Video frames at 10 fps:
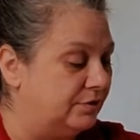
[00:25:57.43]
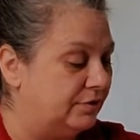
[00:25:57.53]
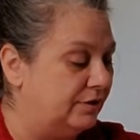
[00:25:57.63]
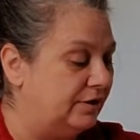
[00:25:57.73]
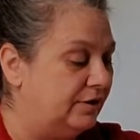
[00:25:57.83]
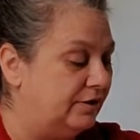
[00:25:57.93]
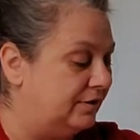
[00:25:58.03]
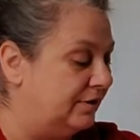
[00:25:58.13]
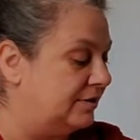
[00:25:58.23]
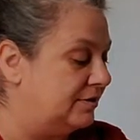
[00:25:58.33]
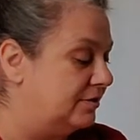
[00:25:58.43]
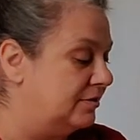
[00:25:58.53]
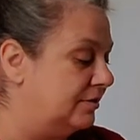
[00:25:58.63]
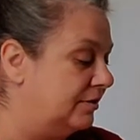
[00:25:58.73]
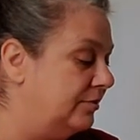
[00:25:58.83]
heat
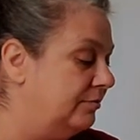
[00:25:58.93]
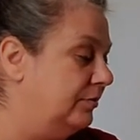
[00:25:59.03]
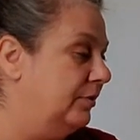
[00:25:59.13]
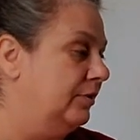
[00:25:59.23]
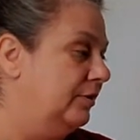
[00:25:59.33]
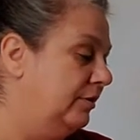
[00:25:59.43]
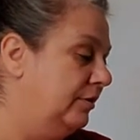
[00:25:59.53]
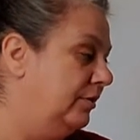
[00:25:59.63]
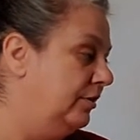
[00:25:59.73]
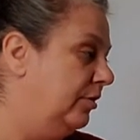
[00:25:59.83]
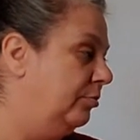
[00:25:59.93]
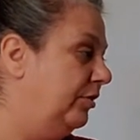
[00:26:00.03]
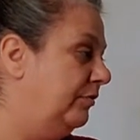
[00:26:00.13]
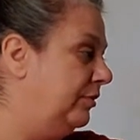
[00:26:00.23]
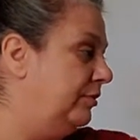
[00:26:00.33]
indexes
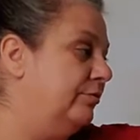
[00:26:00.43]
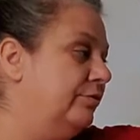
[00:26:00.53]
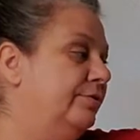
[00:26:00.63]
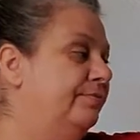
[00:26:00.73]
above 100